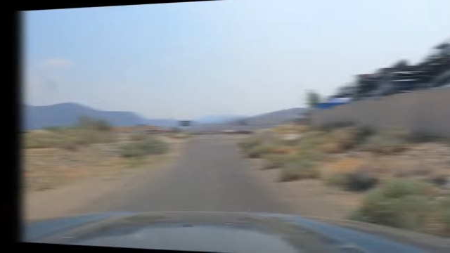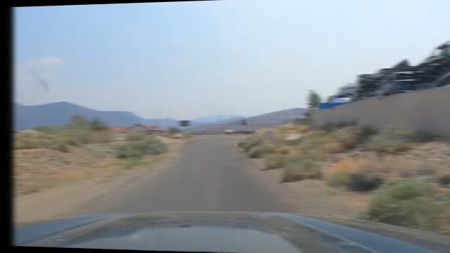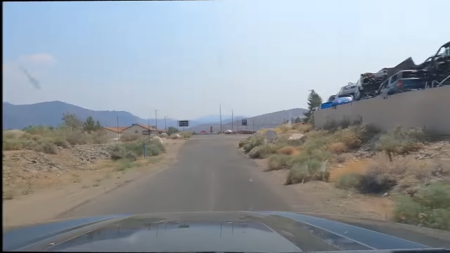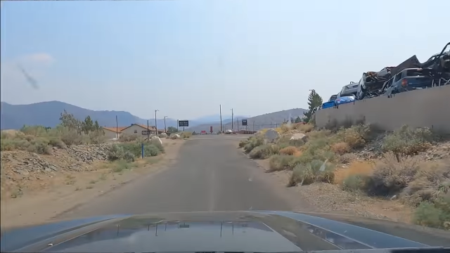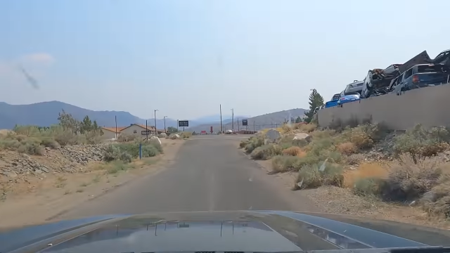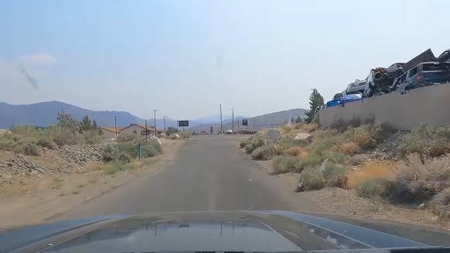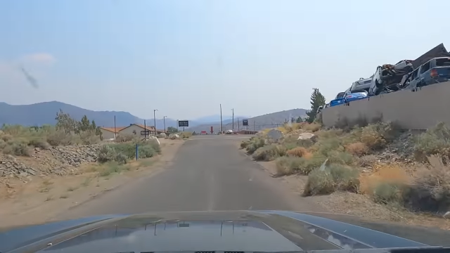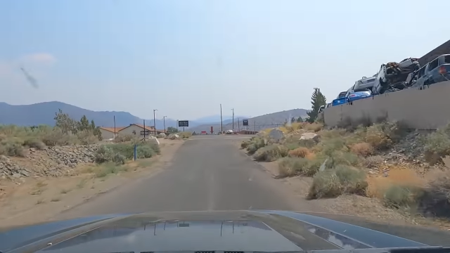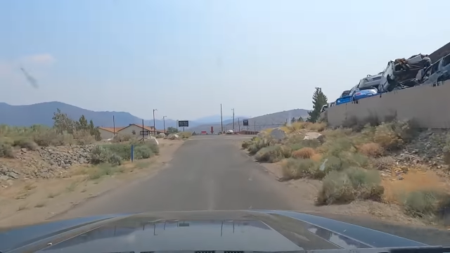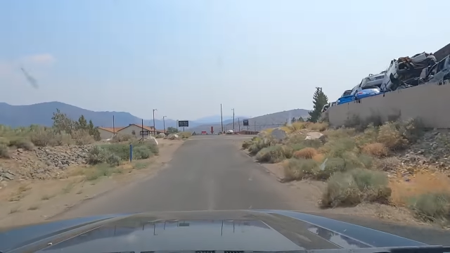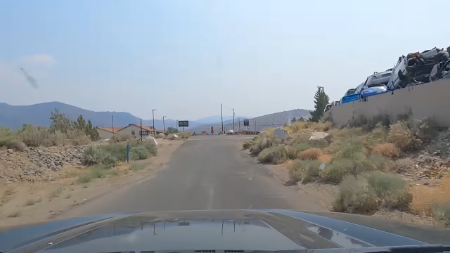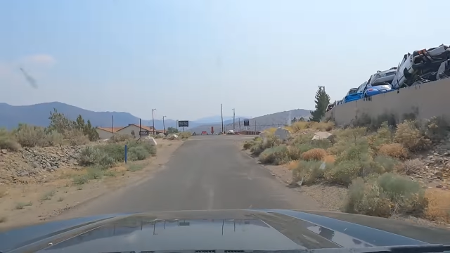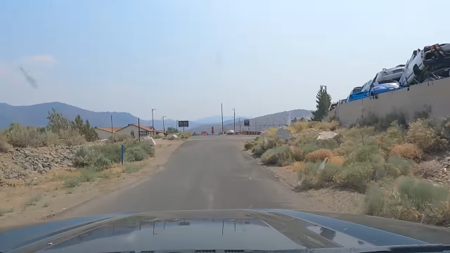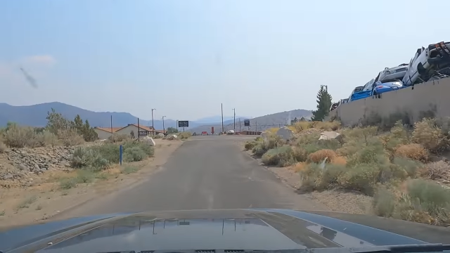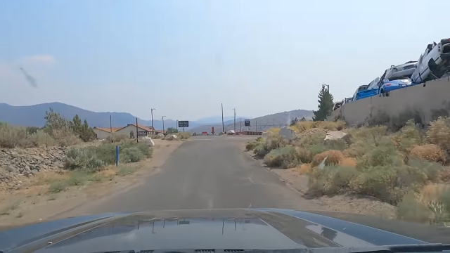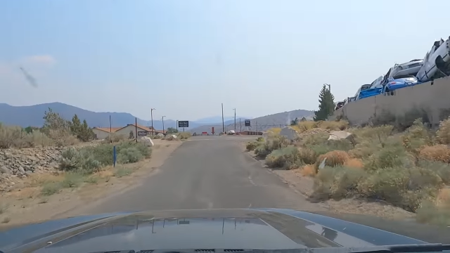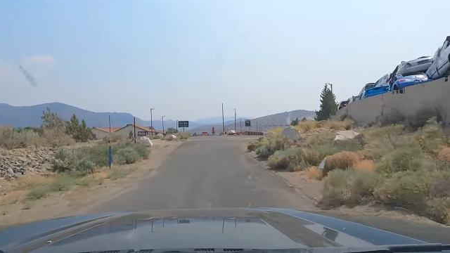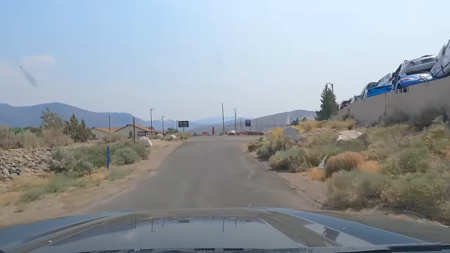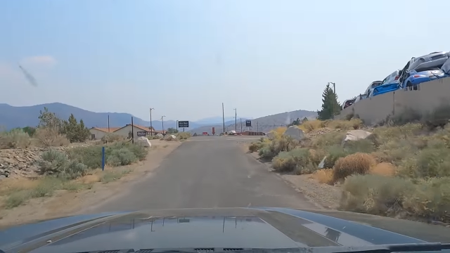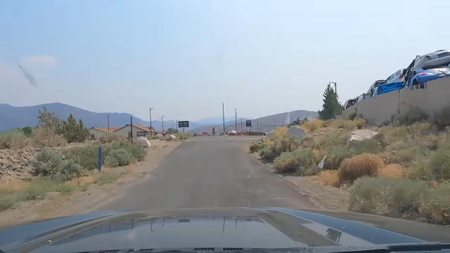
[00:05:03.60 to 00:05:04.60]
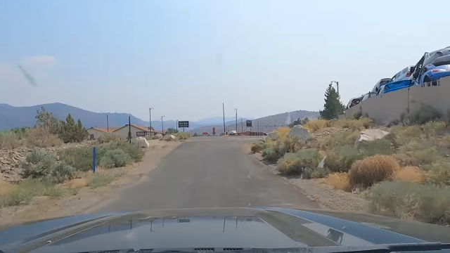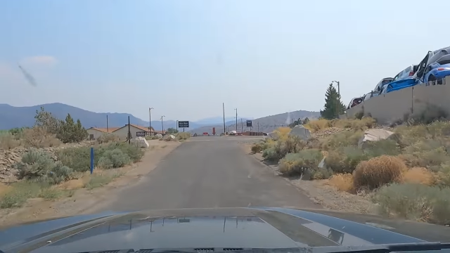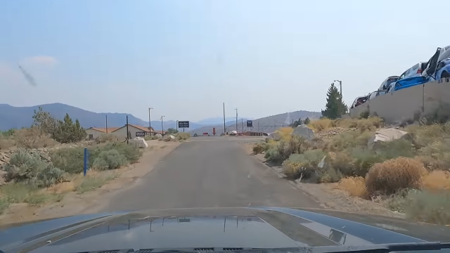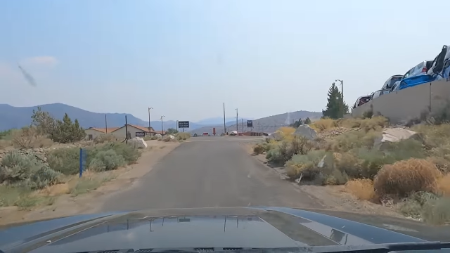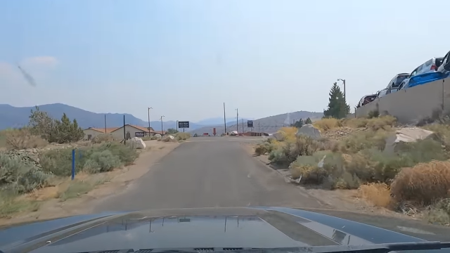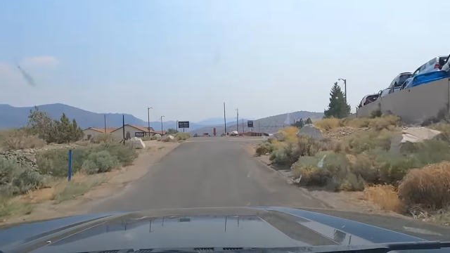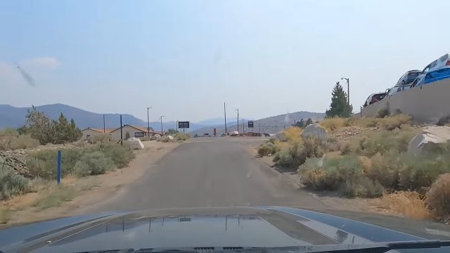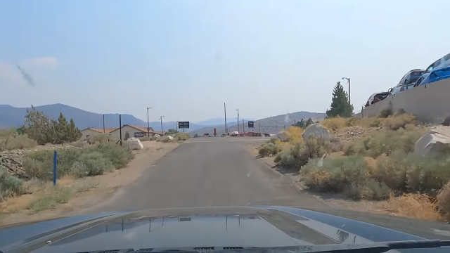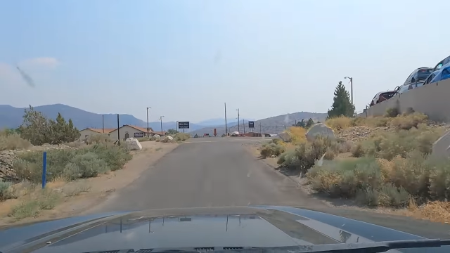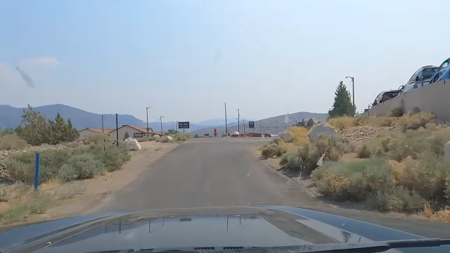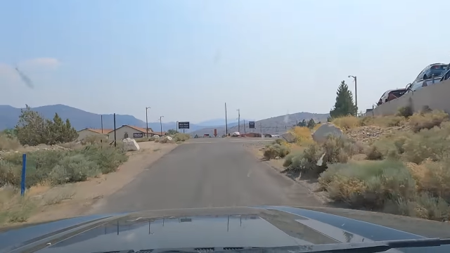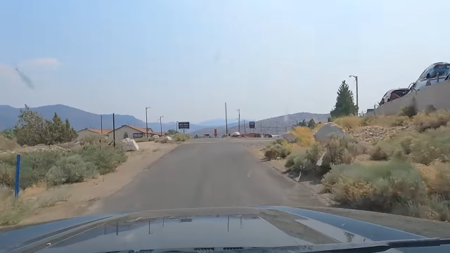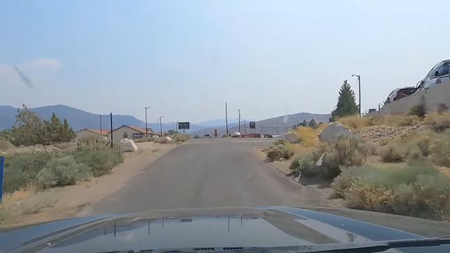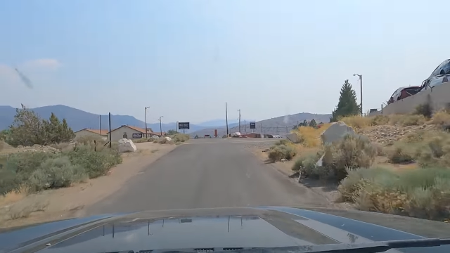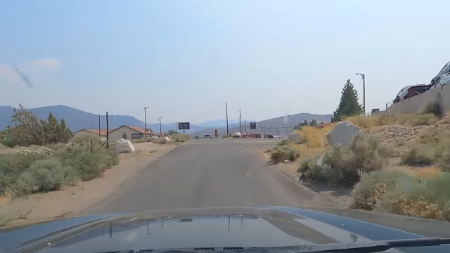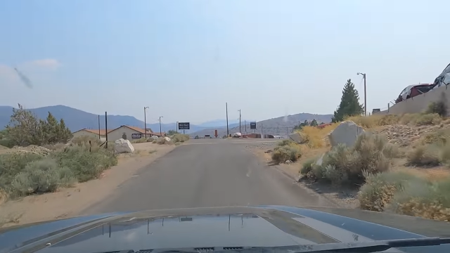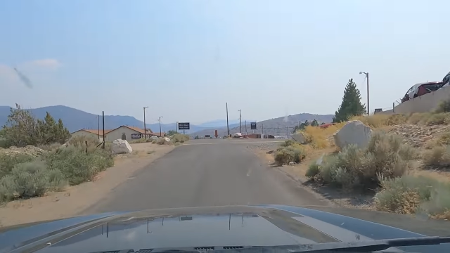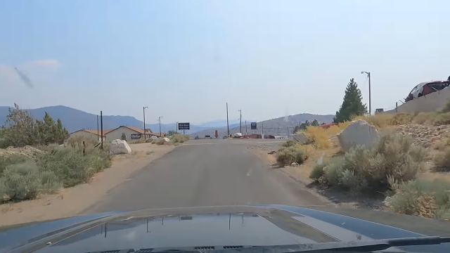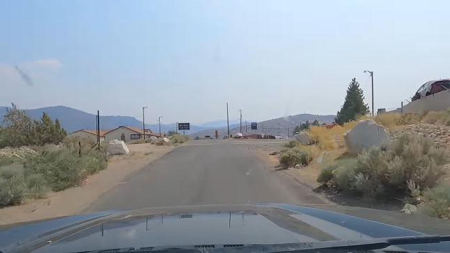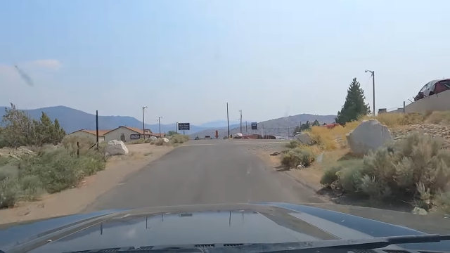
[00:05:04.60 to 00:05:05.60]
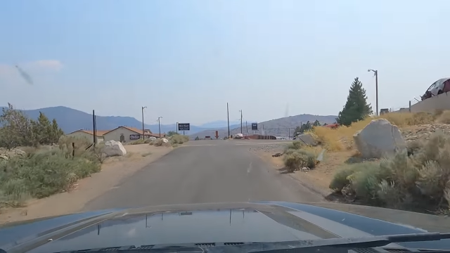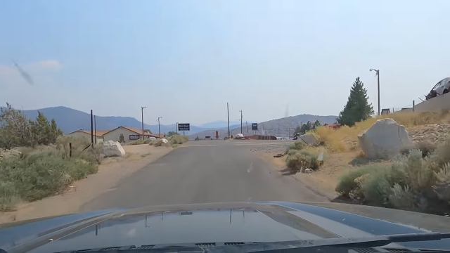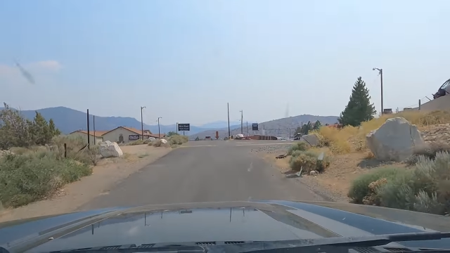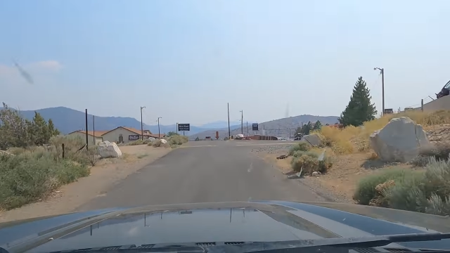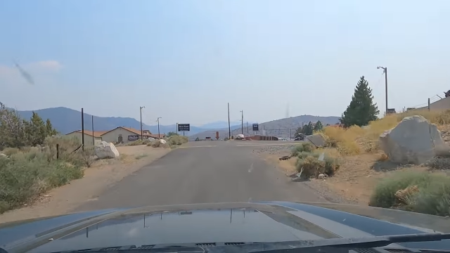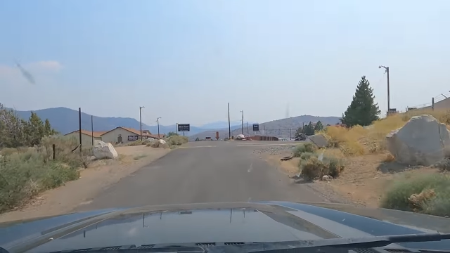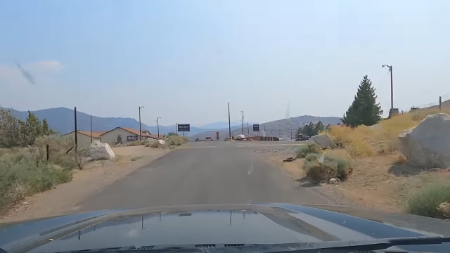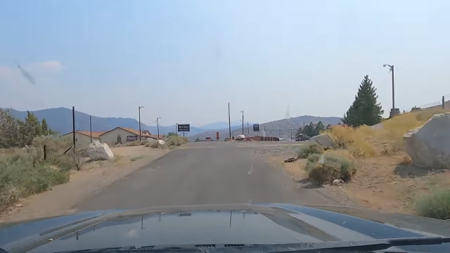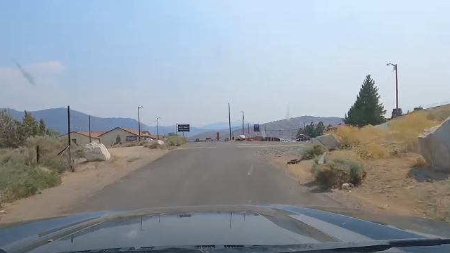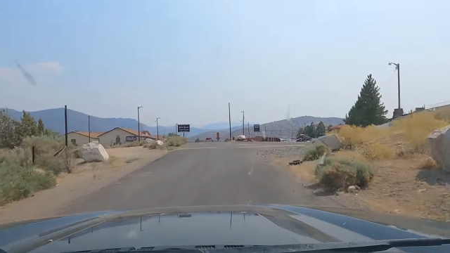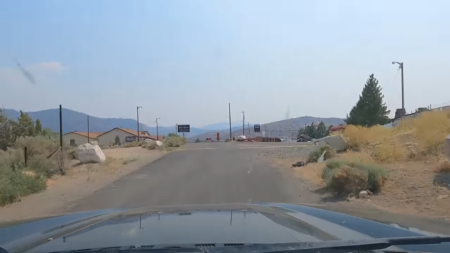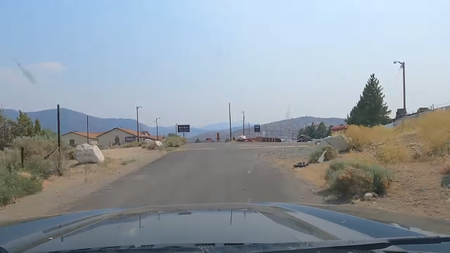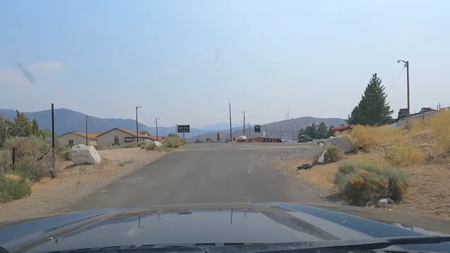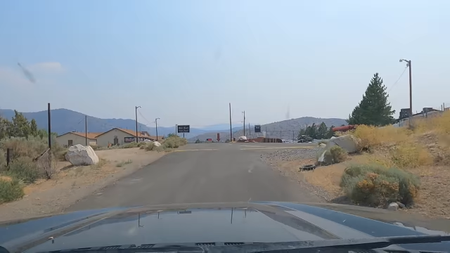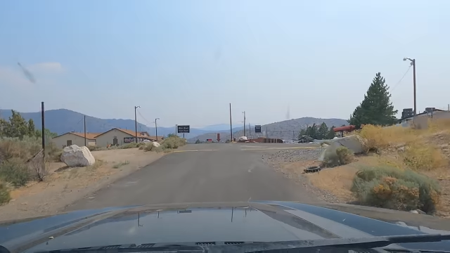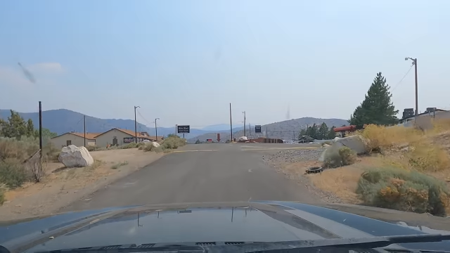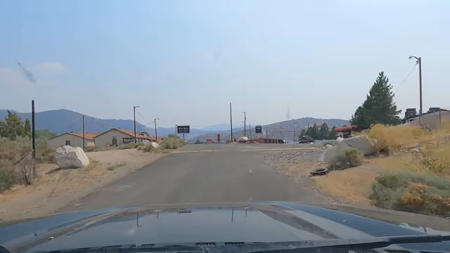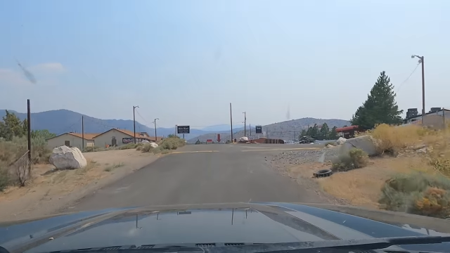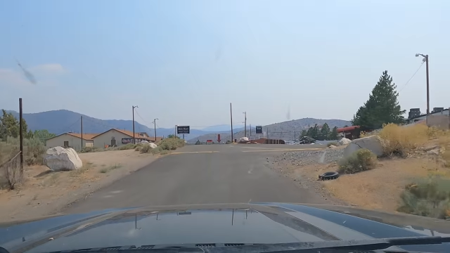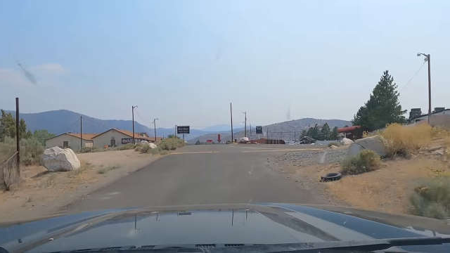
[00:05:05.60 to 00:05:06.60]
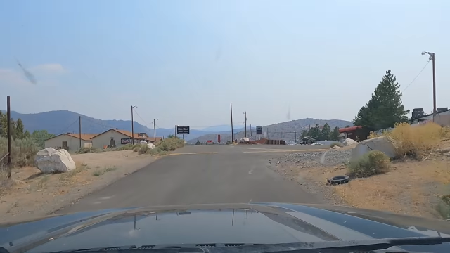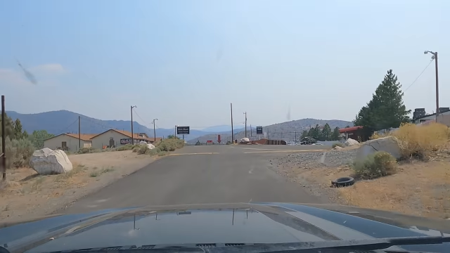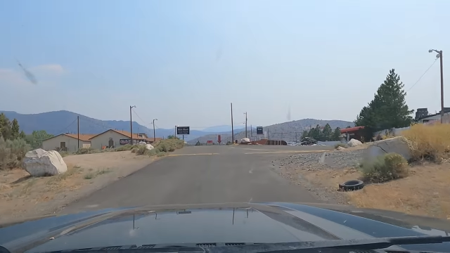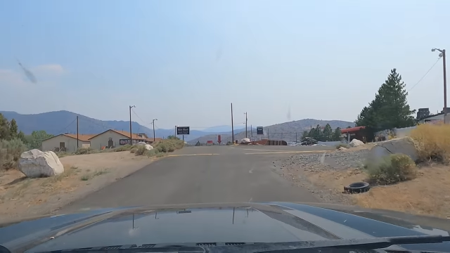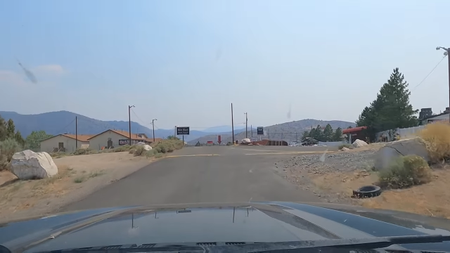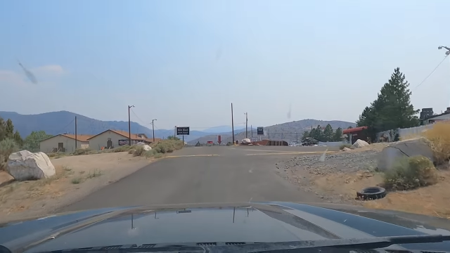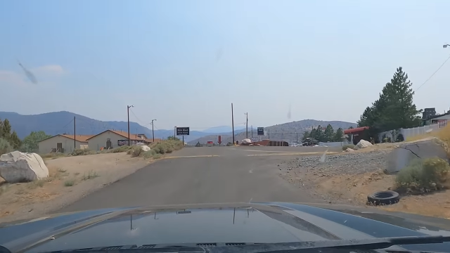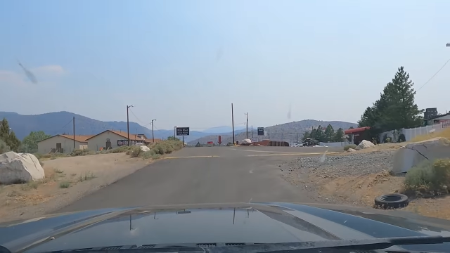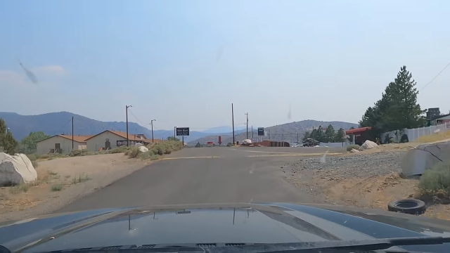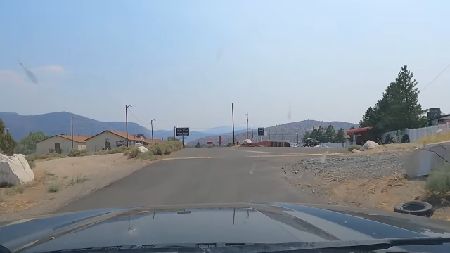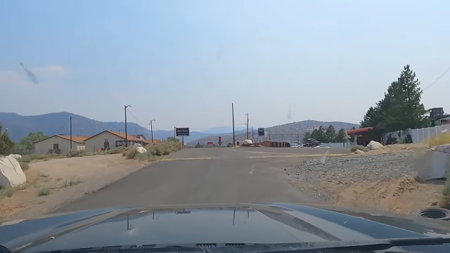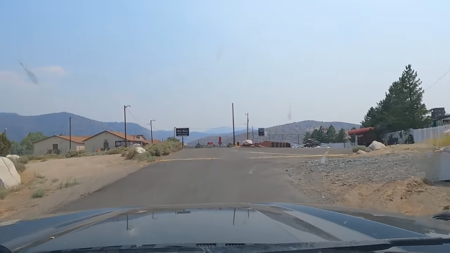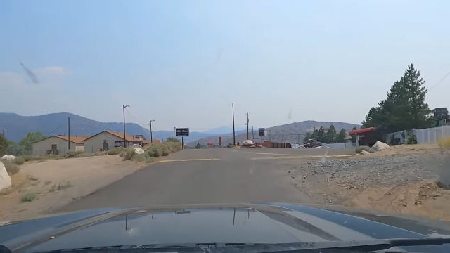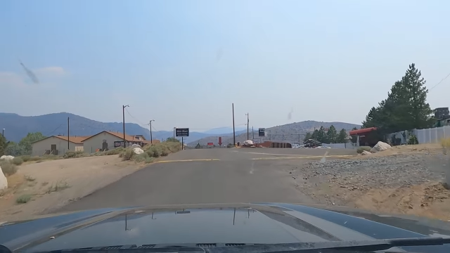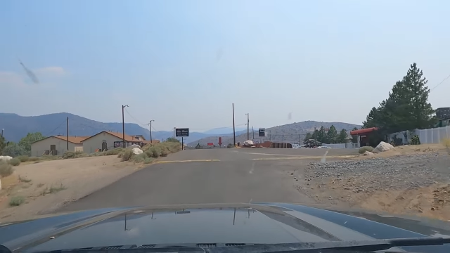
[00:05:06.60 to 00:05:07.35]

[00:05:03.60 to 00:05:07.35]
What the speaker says: [unreadable: no face in view]